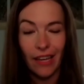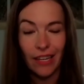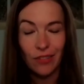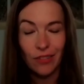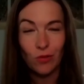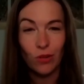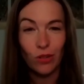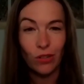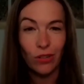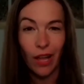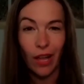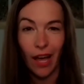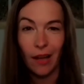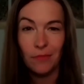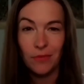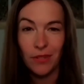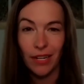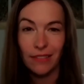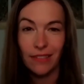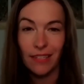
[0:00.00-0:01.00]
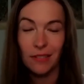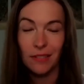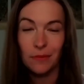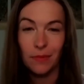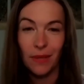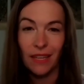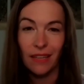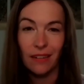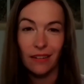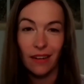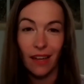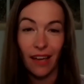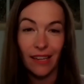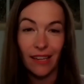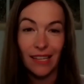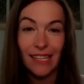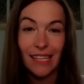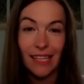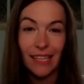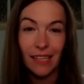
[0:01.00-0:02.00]
historical objects has been a
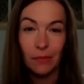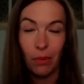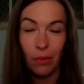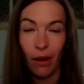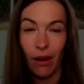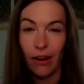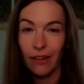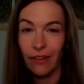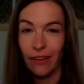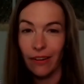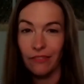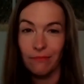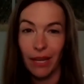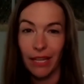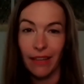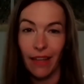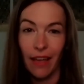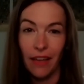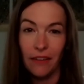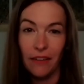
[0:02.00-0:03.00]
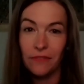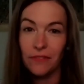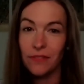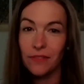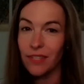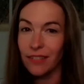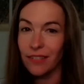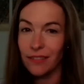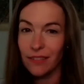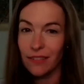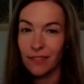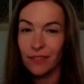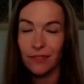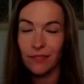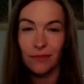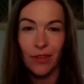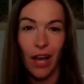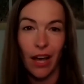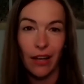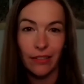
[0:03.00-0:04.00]
key part of my life since
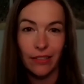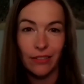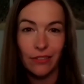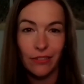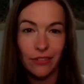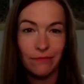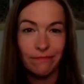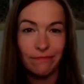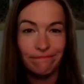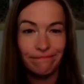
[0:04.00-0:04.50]
college.